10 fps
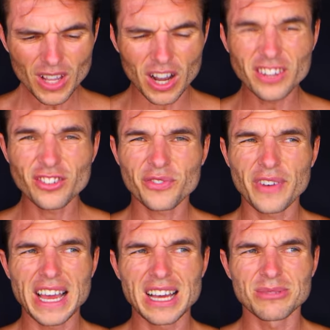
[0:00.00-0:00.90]
I just
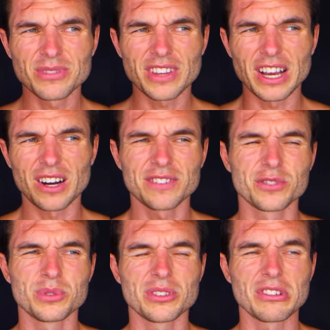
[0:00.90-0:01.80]
found that
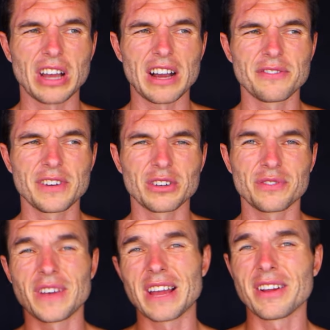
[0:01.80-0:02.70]
afterwards I
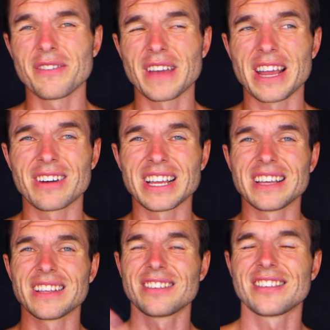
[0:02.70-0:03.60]
felt very, very
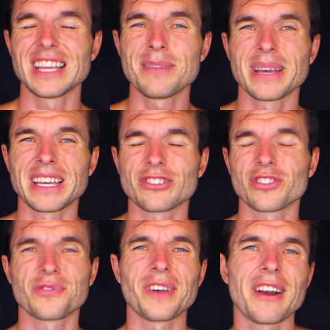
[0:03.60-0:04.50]
sleepy and
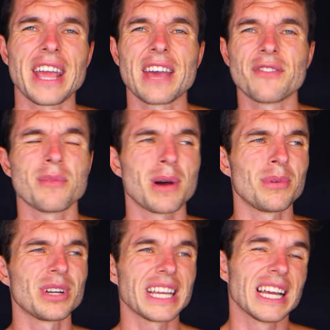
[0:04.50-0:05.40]
just very heavy in my
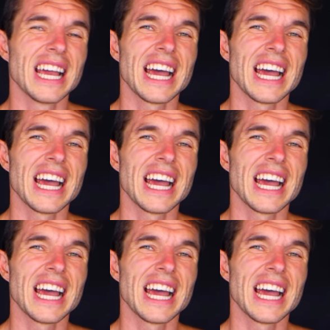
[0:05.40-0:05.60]
body.